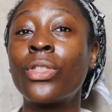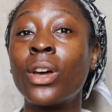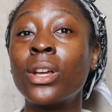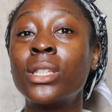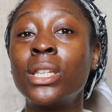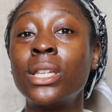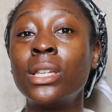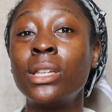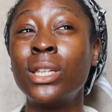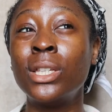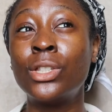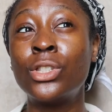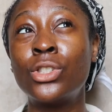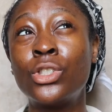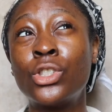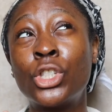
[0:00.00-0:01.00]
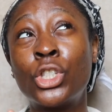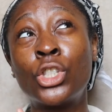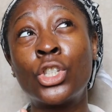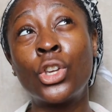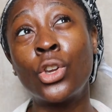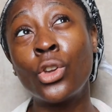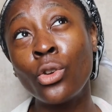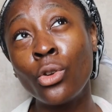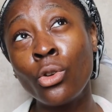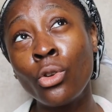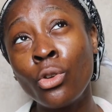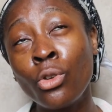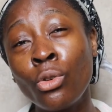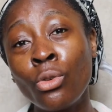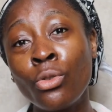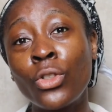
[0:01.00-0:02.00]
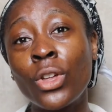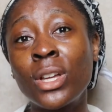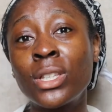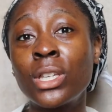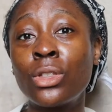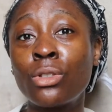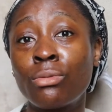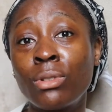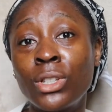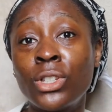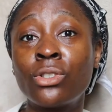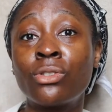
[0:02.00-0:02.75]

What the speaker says: 32-33